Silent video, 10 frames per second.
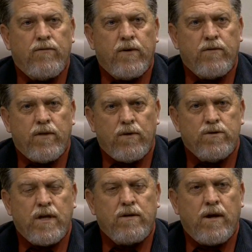
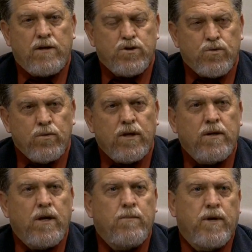those that truly
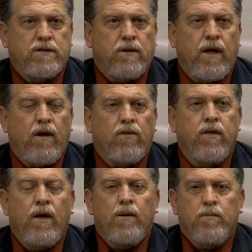need mental
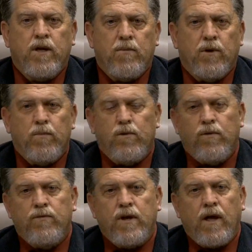health being
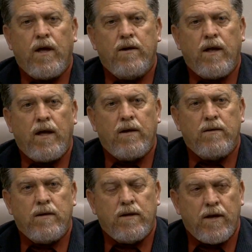removed
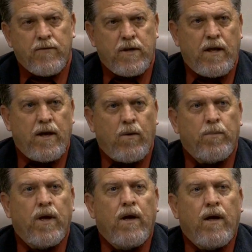and given help,